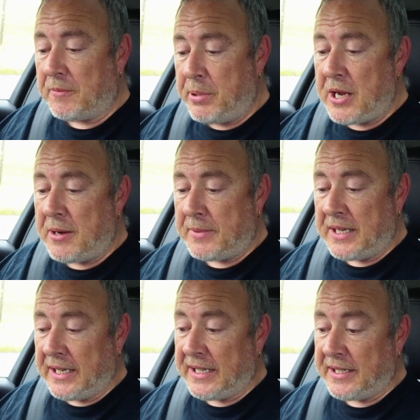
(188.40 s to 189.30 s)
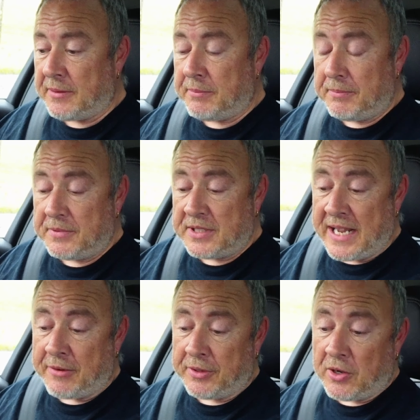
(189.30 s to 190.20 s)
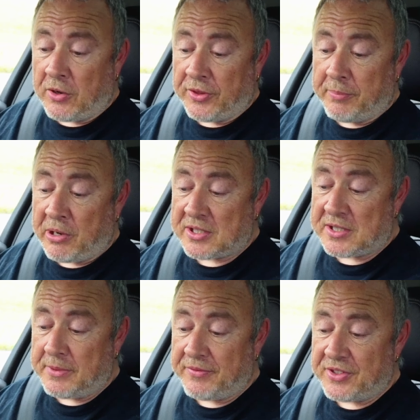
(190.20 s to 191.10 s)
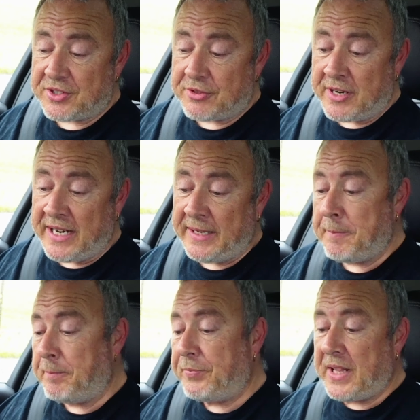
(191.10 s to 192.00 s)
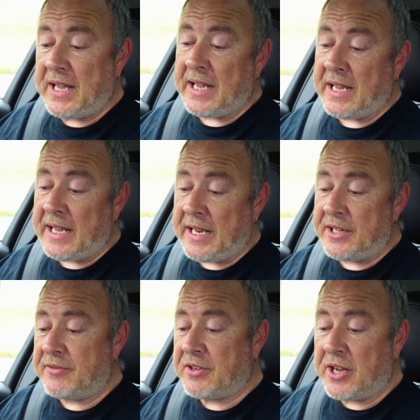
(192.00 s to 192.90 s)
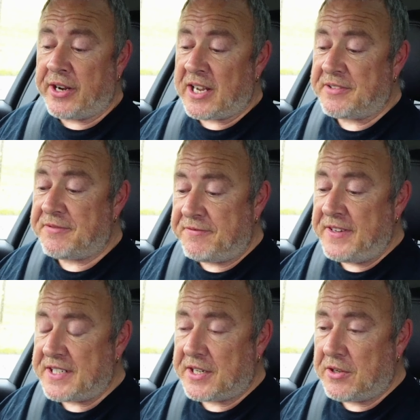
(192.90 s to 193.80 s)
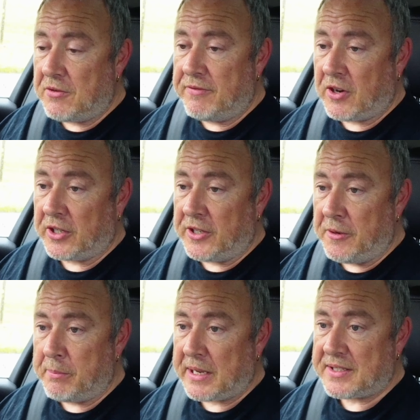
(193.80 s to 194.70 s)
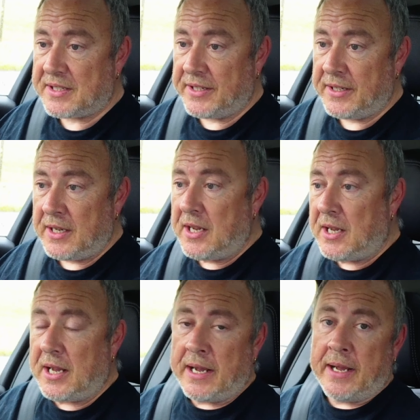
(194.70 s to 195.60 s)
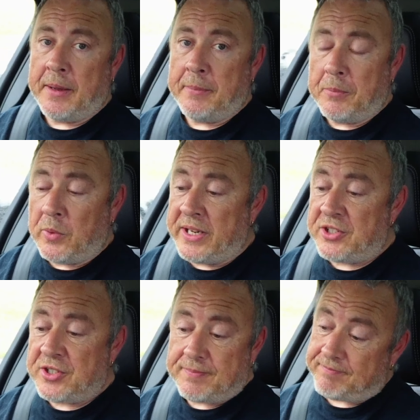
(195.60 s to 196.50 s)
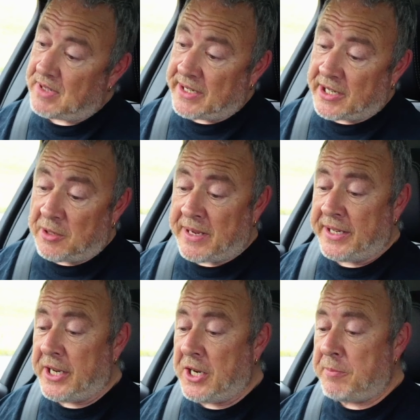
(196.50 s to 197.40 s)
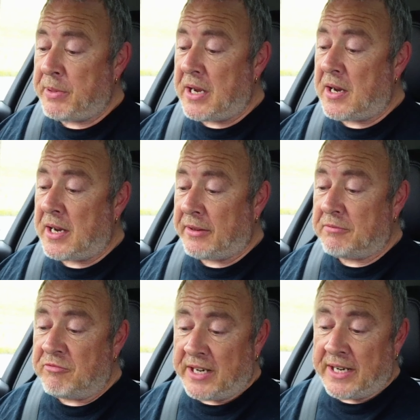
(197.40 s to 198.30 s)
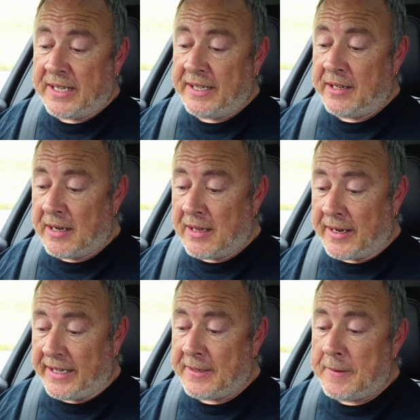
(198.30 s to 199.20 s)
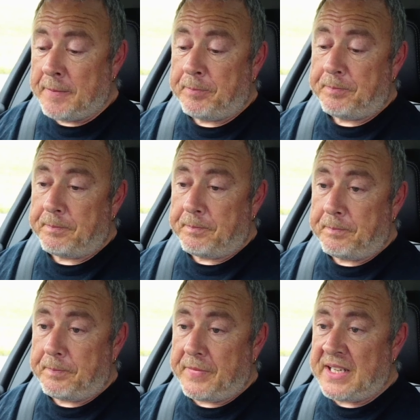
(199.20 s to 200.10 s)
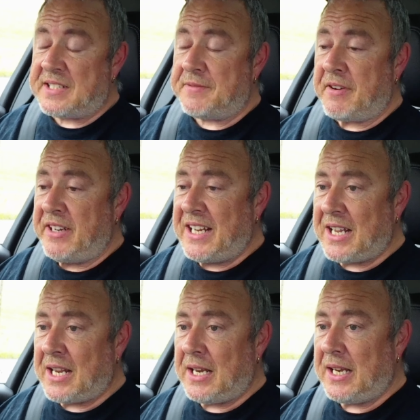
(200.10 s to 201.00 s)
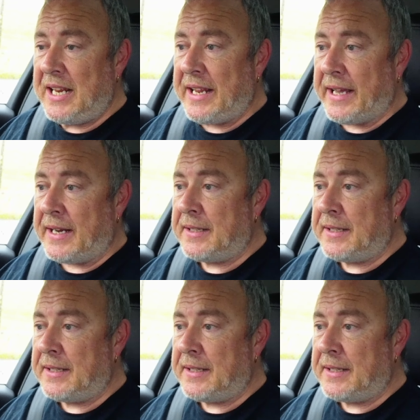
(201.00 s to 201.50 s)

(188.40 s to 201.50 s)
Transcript: permanently down on the bottom of the screen, and you've got a nice physical volume button, which I don't know about you, but I really like. It's a very clear